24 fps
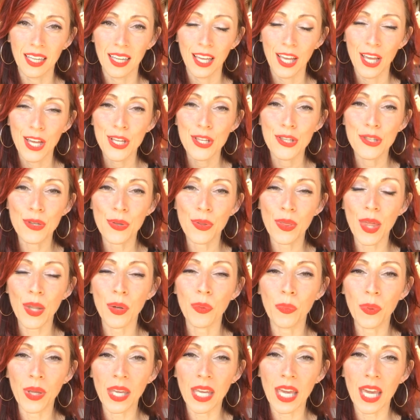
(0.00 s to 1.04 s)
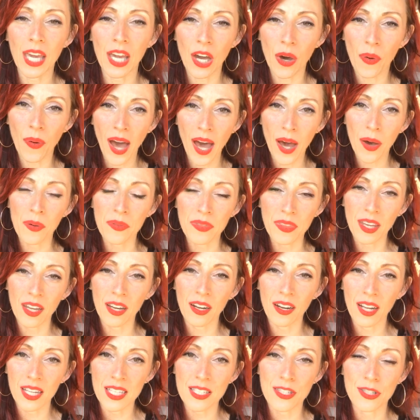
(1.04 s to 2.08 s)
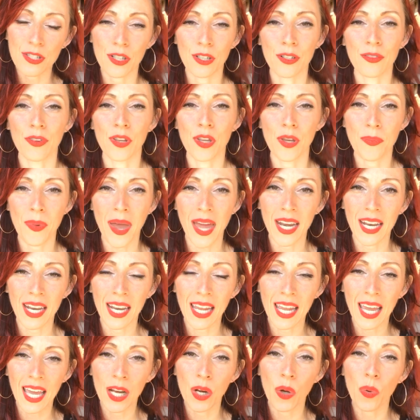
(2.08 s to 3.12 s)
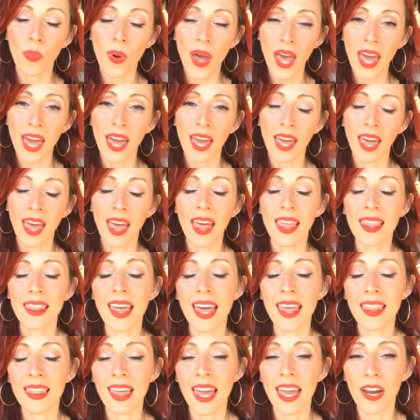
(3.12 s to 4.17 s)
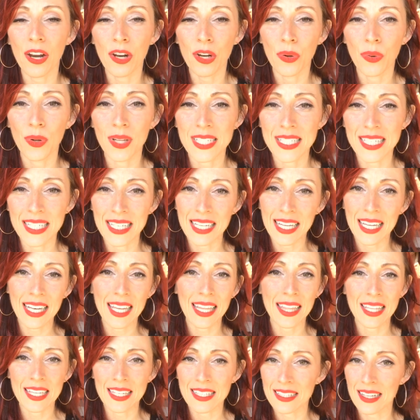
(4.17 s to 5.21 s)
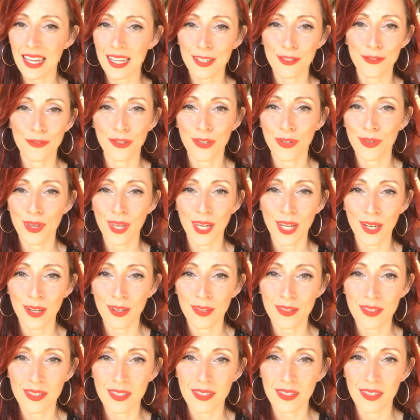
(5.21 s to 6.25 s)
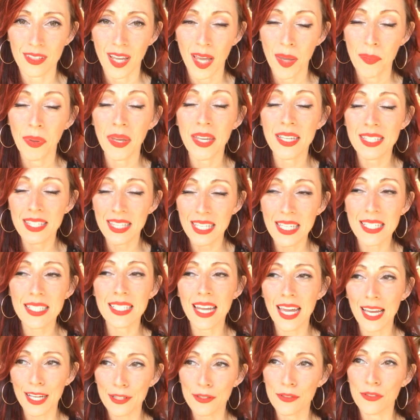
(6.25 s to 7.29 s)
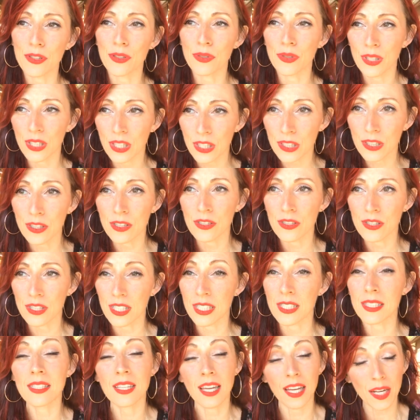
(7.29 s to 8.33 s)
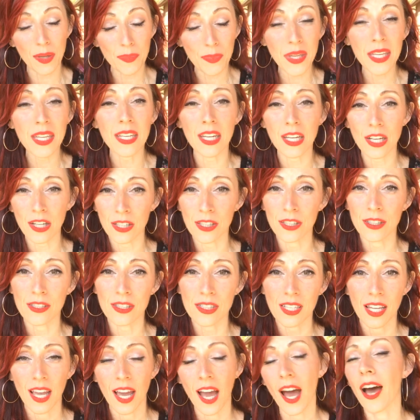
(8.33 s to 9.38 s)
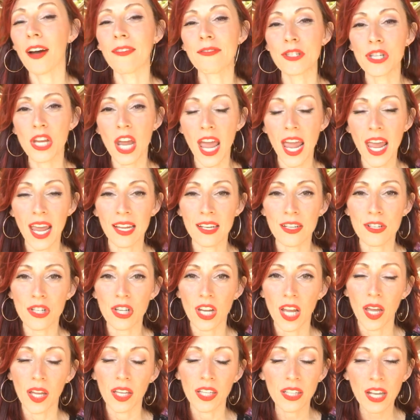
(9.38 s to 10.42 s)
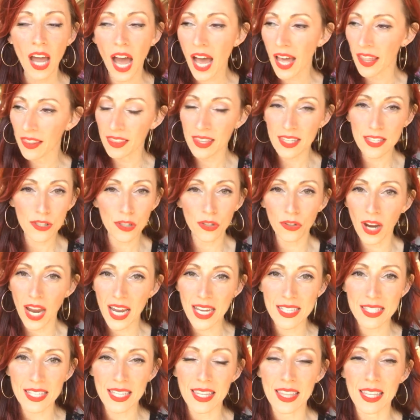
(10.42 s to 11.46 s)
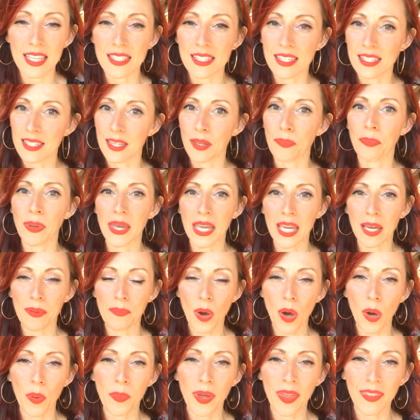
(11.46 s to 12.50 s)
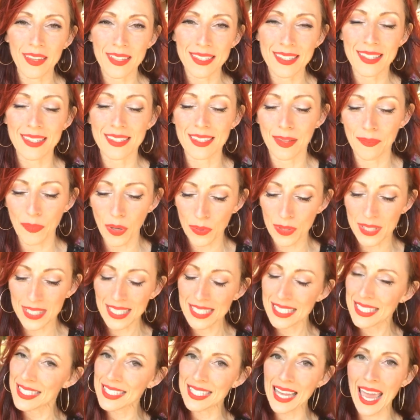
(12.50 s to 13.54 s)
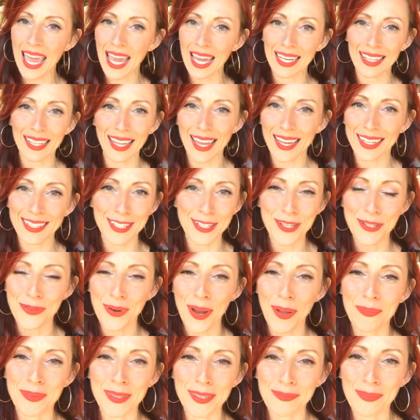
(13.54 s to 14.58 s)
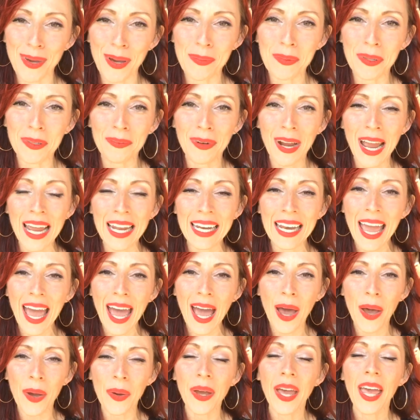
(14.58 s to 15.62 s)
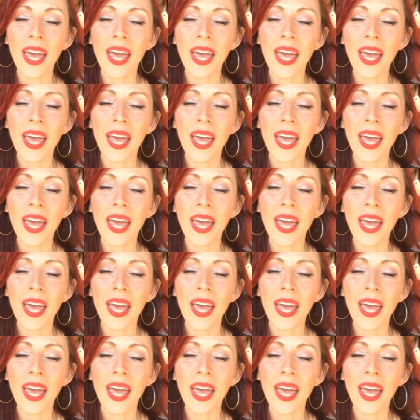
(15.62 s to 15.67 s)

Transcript: so that we can go out there and serve humanity in a way that they are going to need it these next few years? Because these next few years, it's going to be years of change, not this crazy. This is the peak moment. This is the most insane, like disruptive moment right now